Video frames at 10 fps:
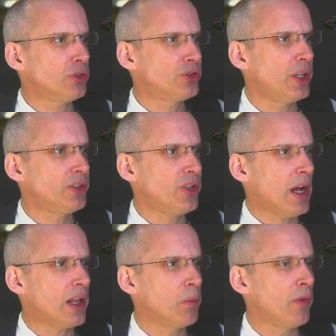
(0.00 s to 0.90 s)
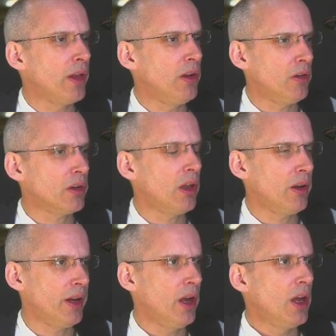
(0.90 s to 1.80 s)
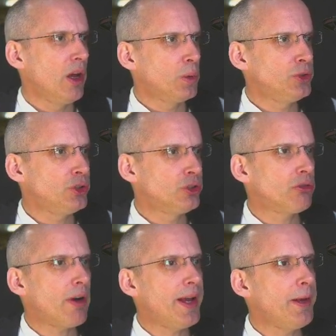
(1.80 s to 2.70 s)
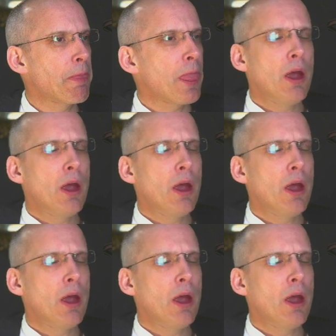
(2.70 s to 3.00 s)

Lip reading: see exactly what they look like, which is great.